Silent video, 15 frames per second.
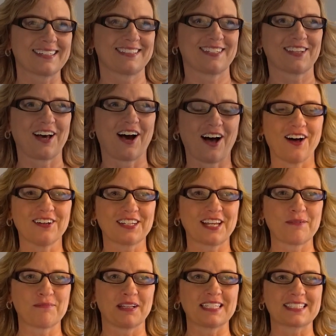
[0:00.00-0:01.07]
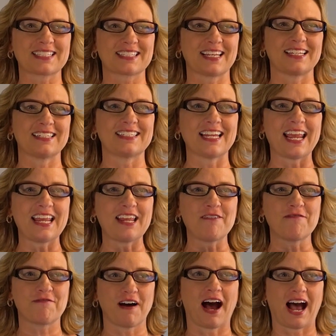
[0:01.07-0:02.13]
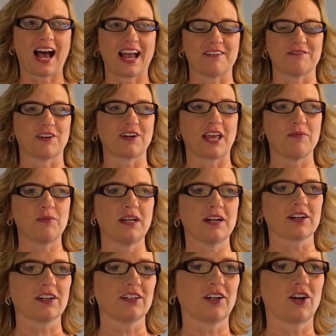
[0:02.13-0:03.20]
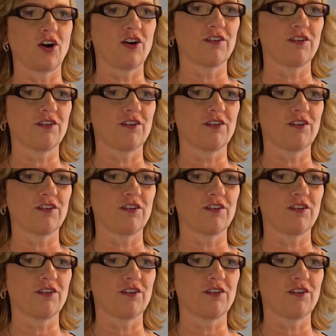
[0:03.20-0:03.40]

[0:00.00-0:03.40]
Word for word: to the Holiday Blitz Day 5. Okay, we are going to go